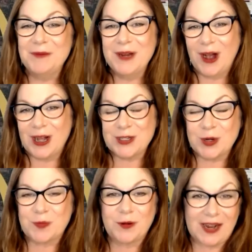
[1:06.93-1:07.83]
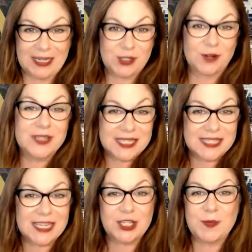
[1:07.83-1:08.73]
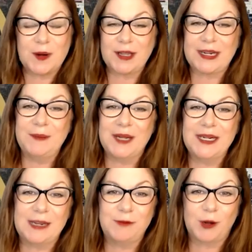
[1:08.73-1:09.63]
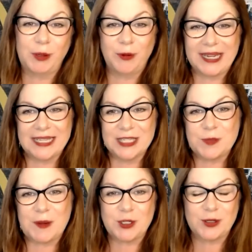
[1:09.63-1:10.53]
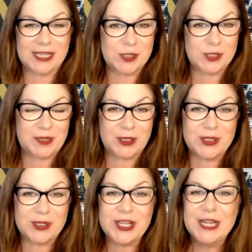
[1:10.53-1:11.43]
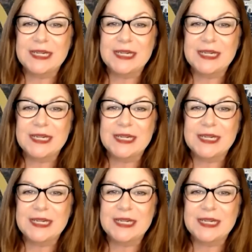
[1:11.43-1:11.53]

We also provide services such as Marketing Monday, where we bring in special guest speakers